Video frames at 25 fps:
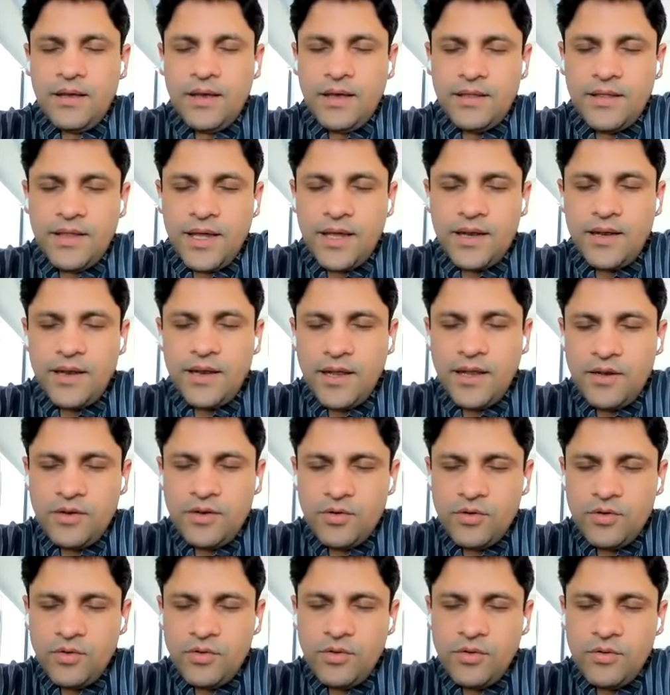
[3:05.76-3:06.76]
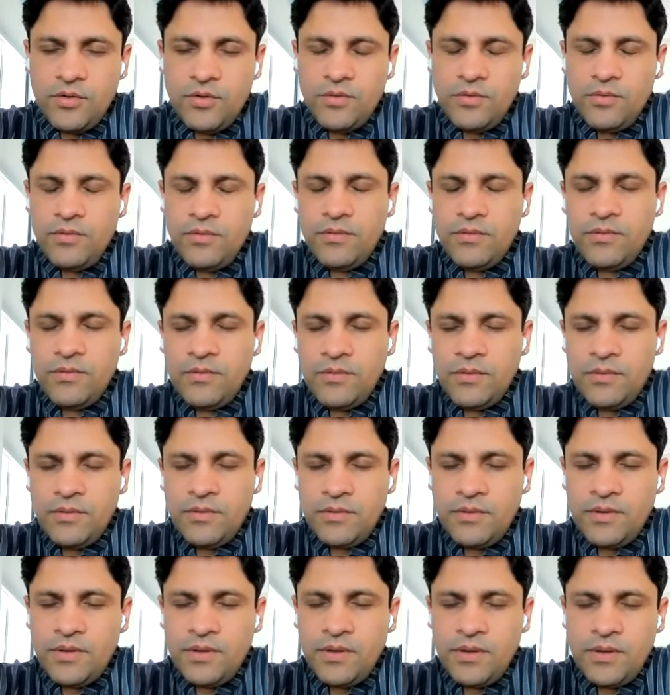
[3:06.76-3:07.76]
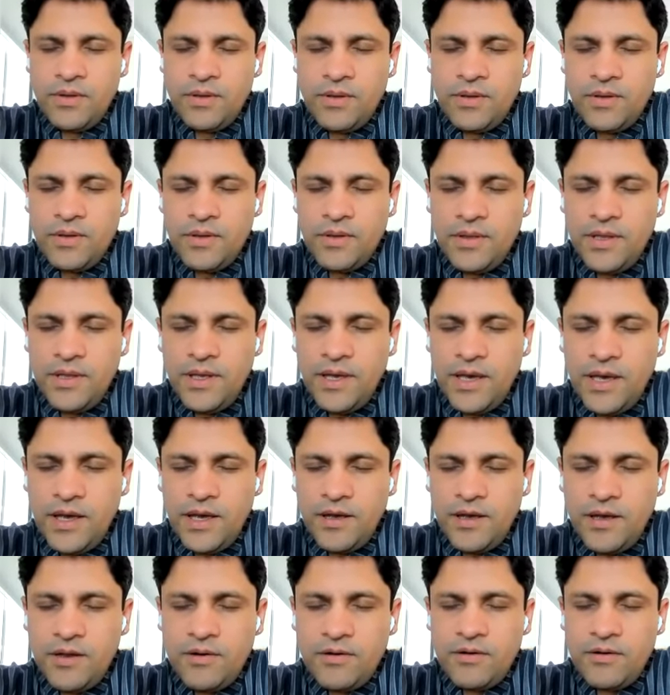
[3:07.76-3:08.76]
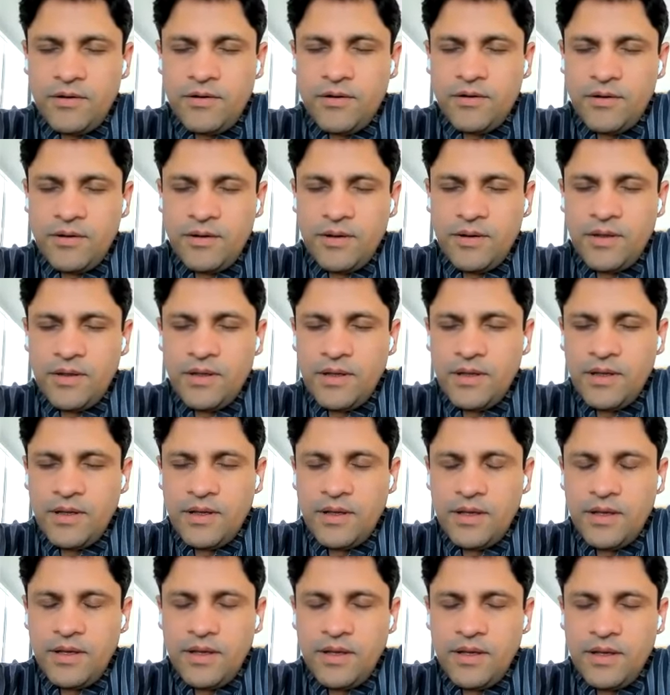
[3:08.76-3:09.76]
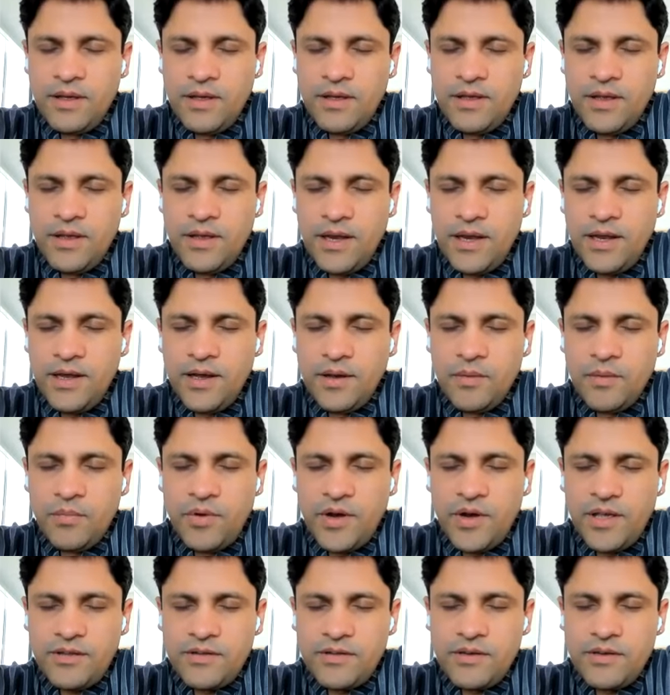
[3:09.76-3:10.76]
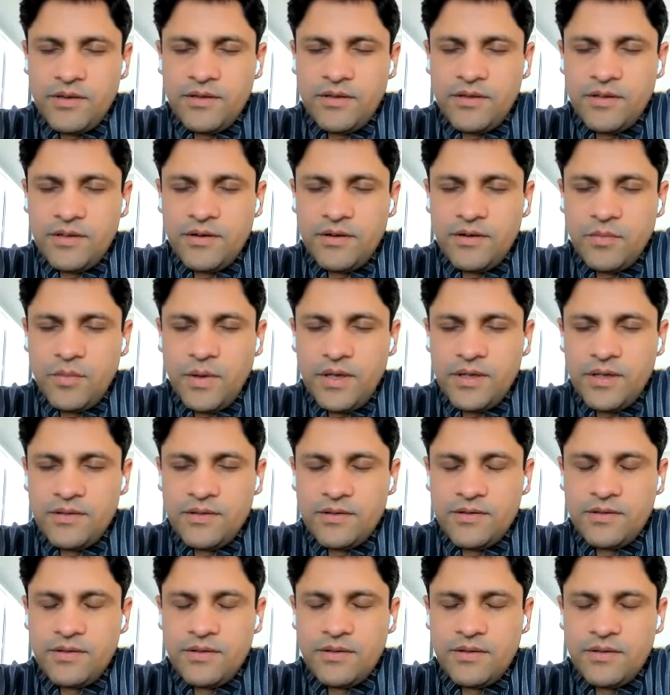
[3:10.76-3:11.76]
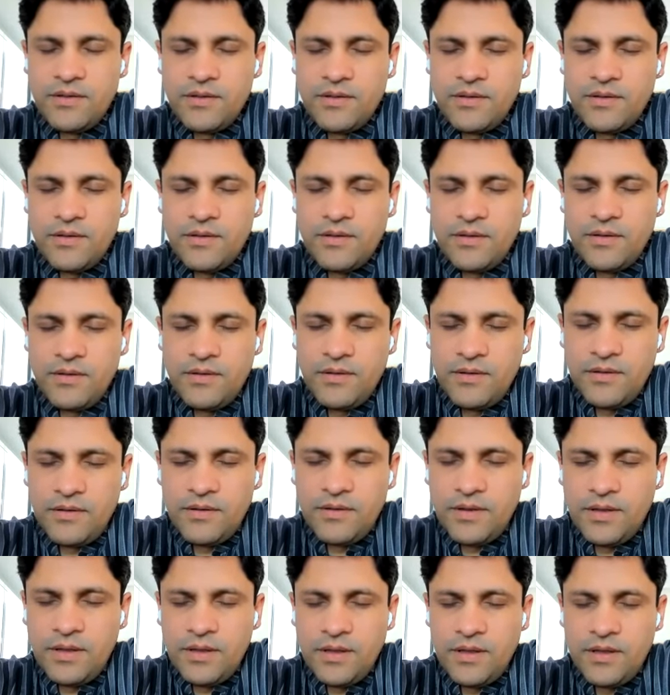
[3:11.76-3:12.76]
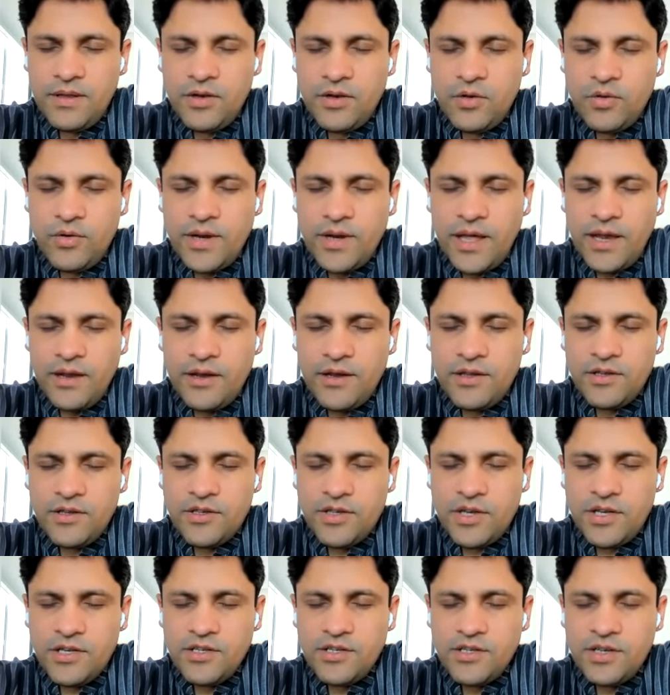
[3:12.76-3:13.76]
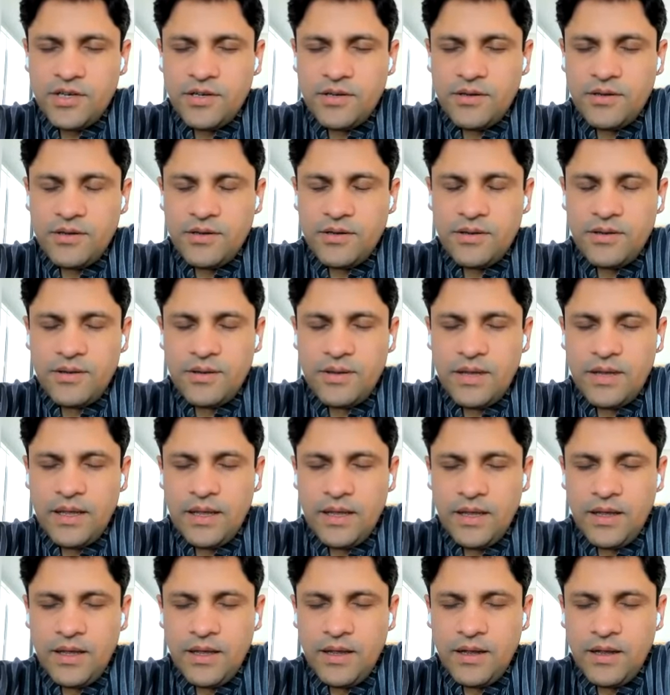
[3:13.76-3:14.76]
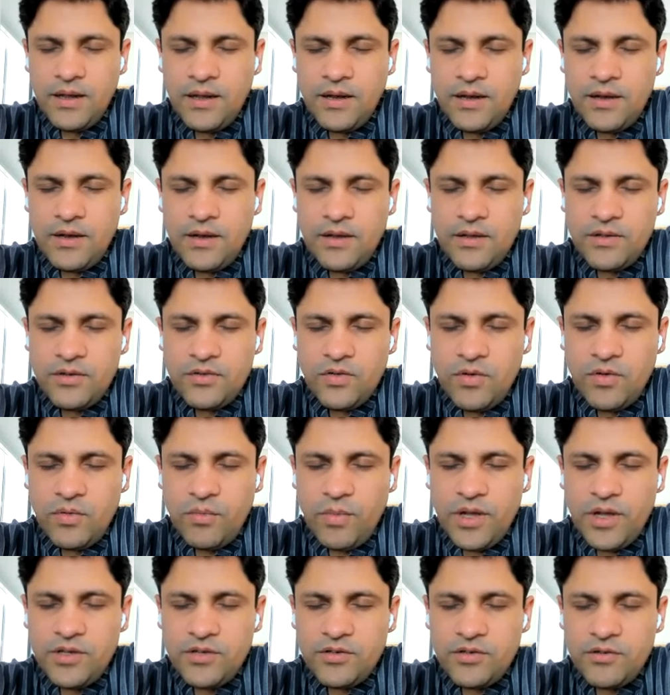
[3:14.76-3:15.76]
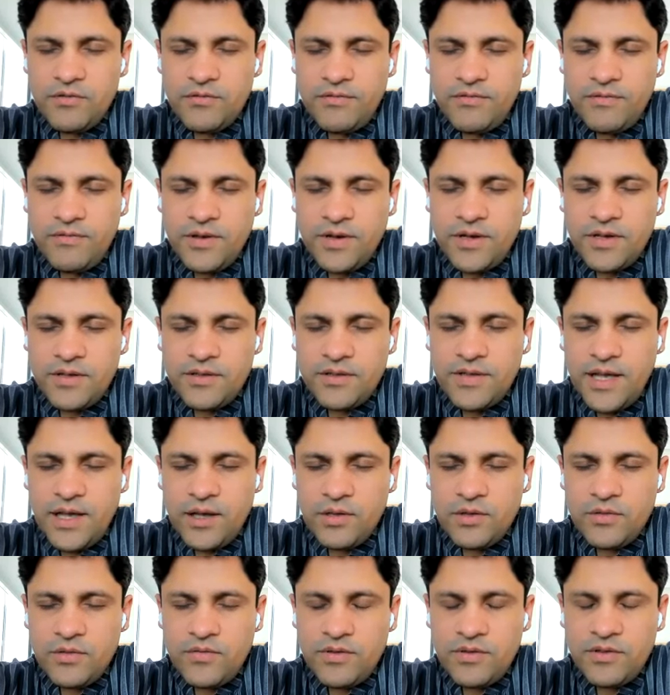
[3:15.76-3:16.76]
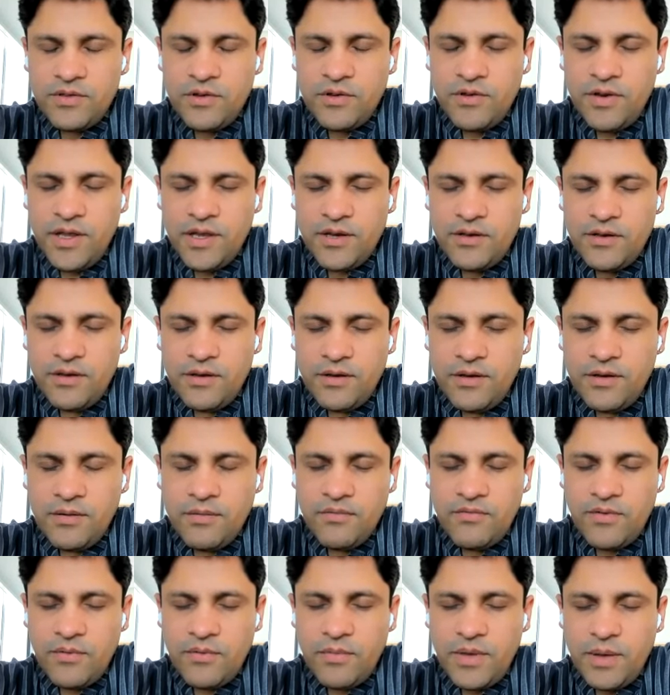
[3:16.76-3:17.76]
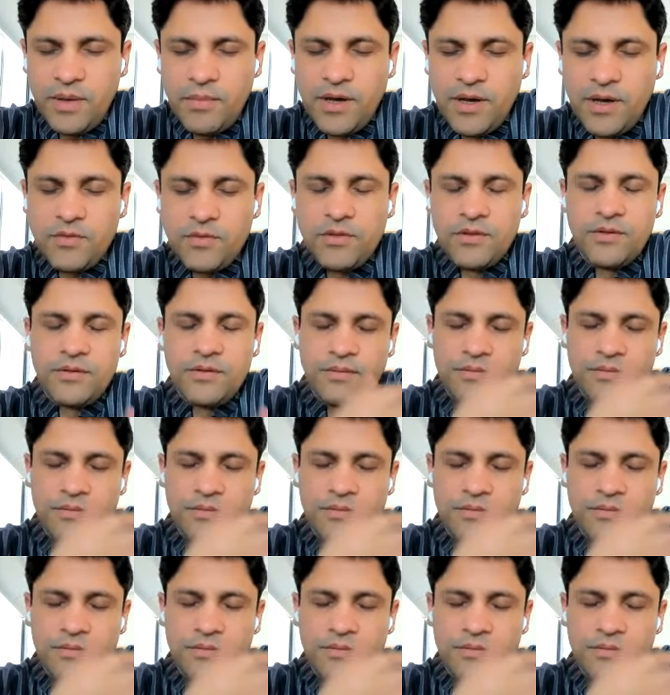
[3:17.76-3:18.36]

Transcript: And that led to the air getting compressed in certain ways, tonality changing. So a bunch of sounds was created from my mouth.